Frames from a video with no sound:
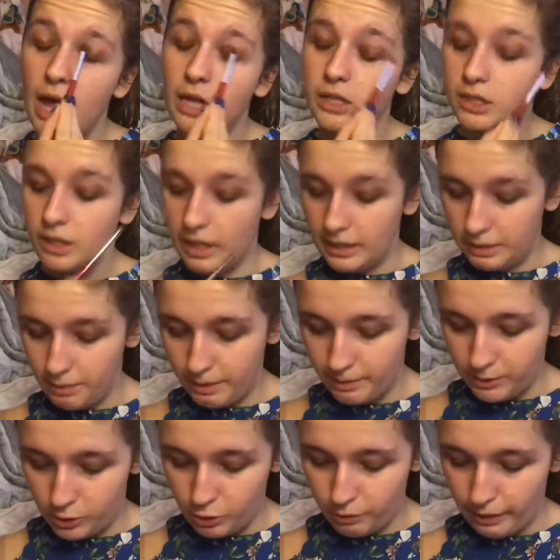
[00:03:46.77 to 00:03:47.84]
Celeste made me
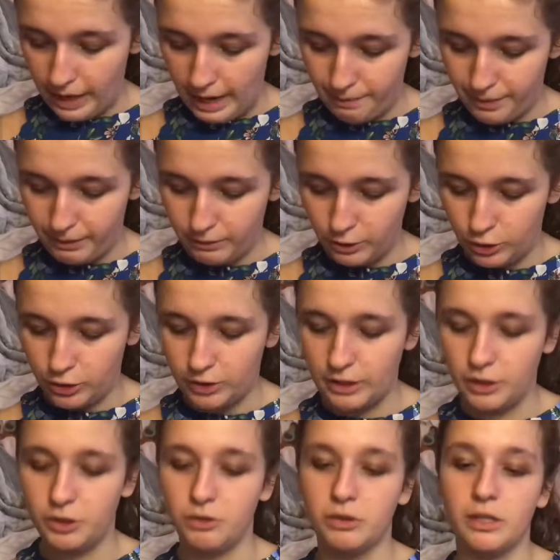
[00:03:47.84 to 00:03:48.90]
super happy when she
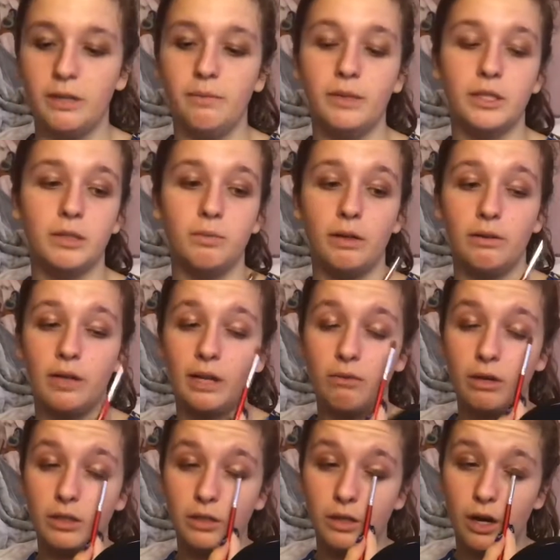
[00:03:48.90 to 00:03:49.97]
said she was gonna miss me when I
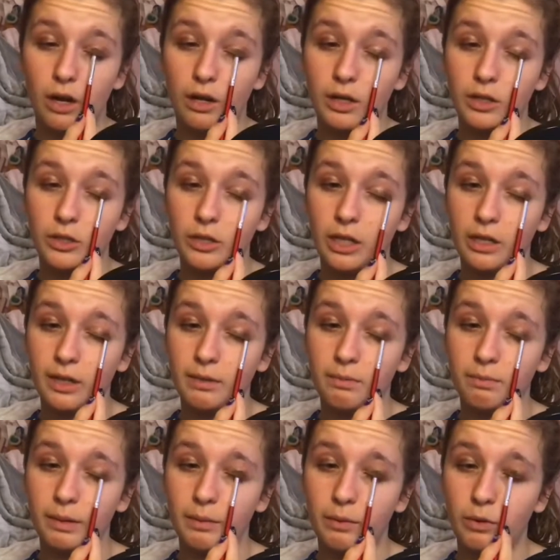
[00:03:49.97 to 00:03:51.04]
went to college. That like
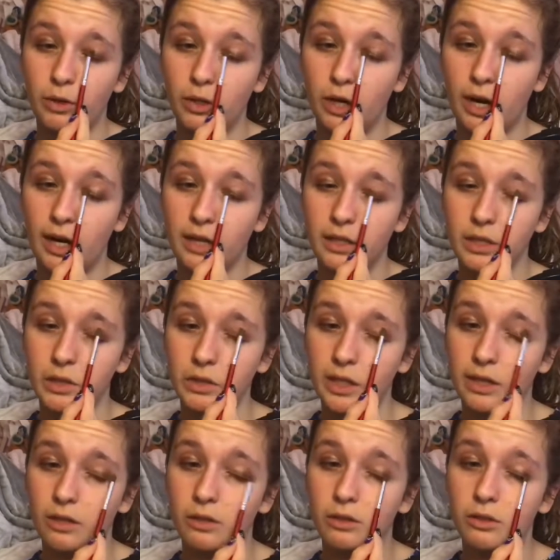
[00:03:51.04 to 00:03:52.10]
made me wanna cry, because I was
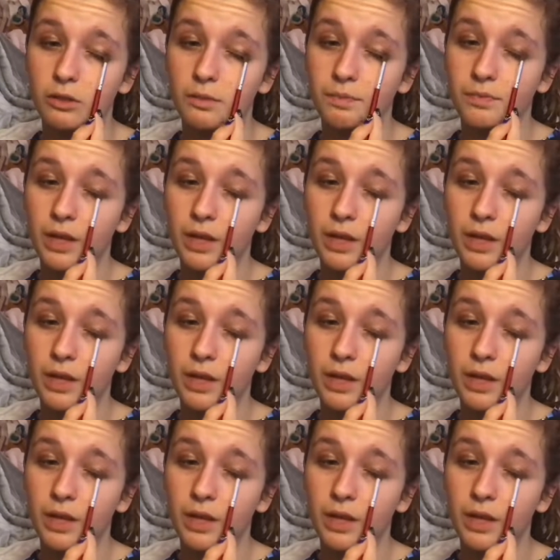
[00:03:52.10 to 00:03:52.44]
like, aw.